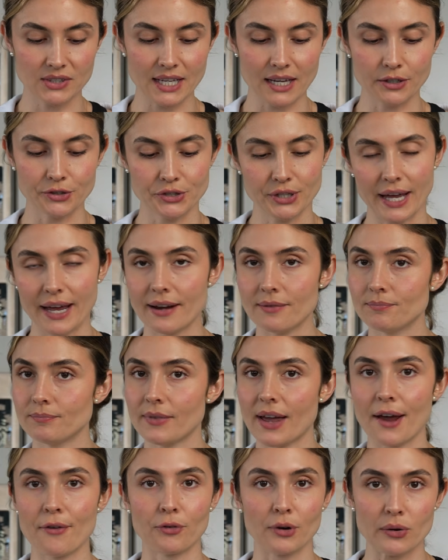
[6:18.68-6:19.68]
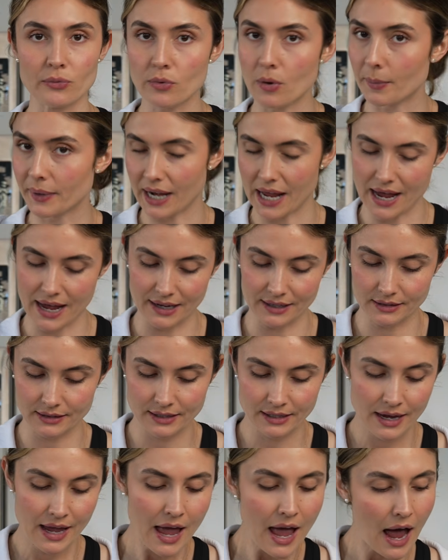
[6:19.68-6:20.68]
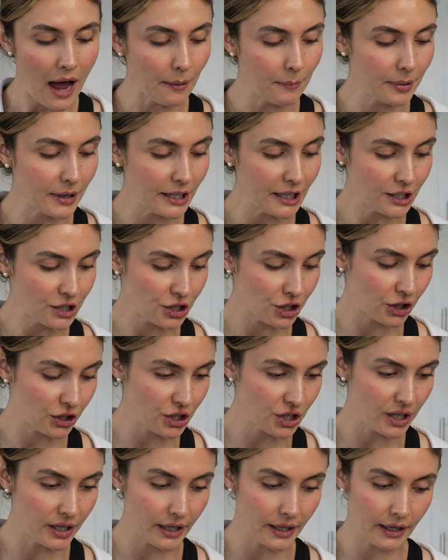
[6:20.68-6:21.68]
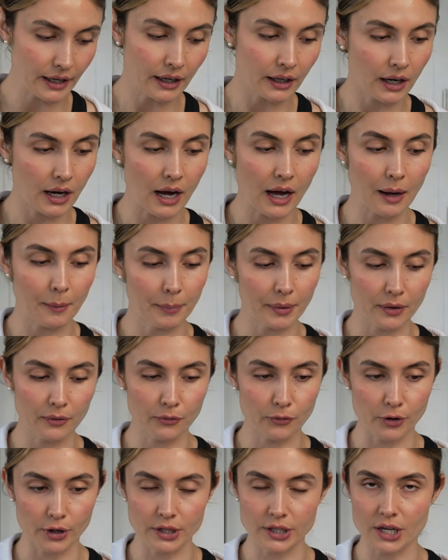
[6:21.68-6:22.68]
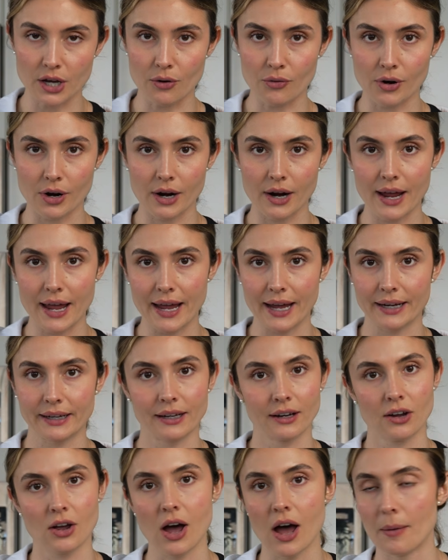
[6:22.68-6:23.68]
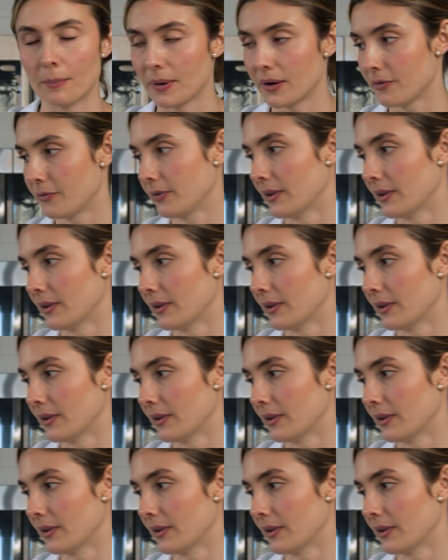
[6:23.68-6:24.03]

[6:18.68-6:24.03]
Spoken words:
skills that every woman has, I'm pretty sure she did a cup of Greek yogurt and a cup of